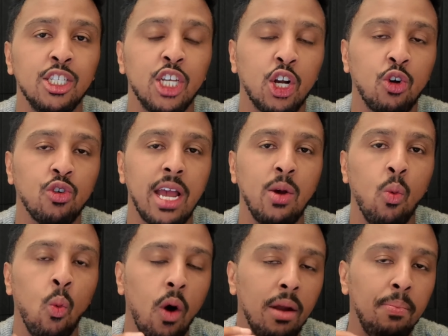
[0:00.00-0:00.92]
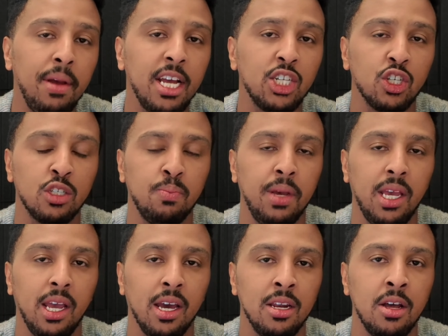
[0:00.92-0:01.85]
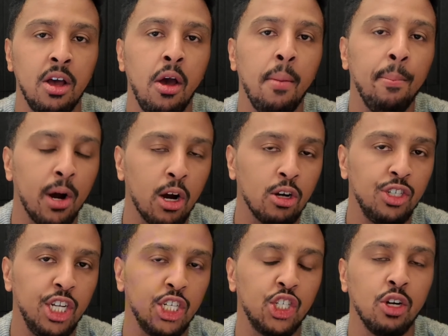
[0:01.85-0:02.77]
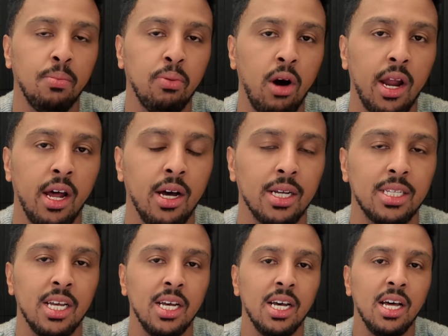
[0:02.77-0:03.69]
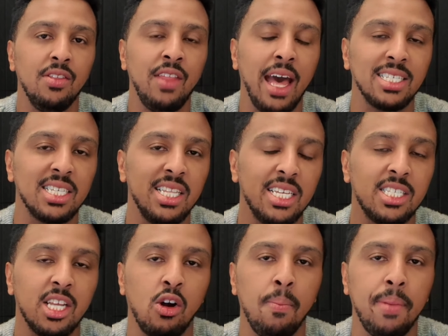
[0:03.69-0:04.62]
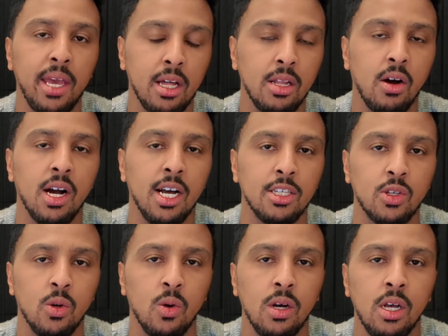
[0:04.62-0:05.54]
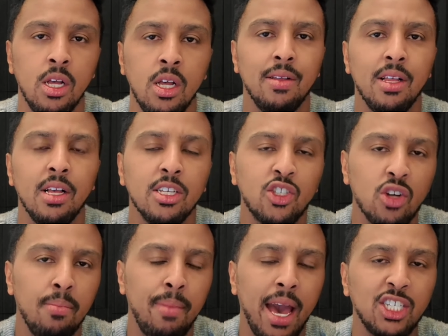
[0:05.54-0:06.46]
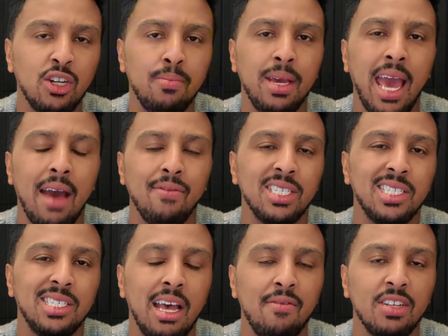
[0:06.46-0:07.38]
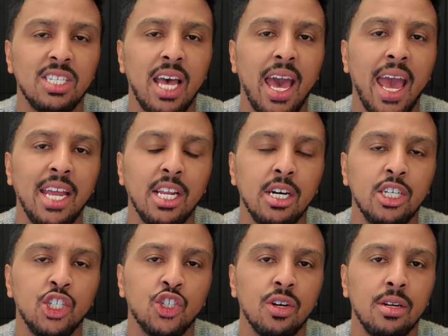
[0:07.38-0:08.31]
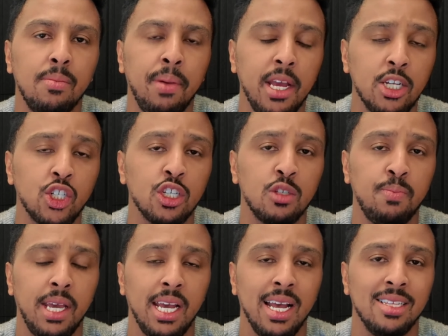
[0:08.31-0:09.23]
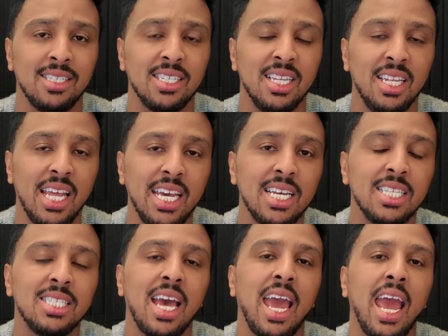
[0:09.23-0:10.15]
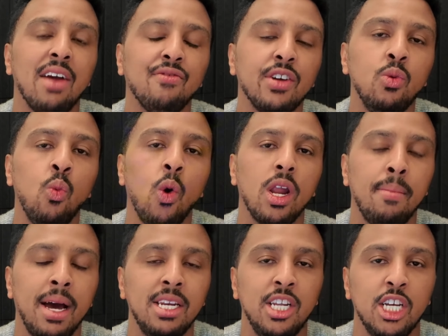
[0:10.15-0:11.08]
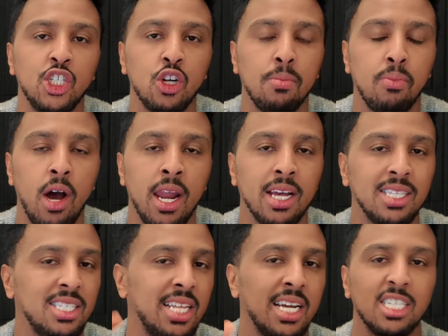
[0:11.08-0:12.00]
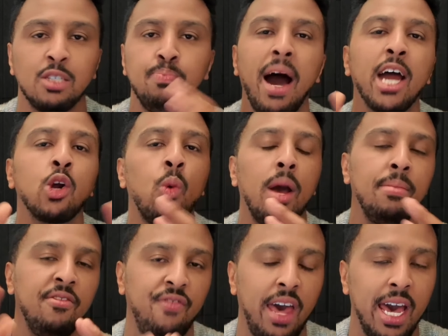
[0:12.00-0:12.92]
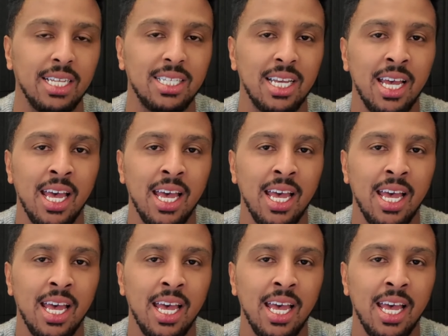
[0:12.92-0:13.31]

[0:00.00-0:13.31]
to create one Pinterest pin per digital product that's listed on PLR Hustle. So imagine me having 700 to 800 Pinterest pins linking to every one of my digital products. It's like a spider web effect.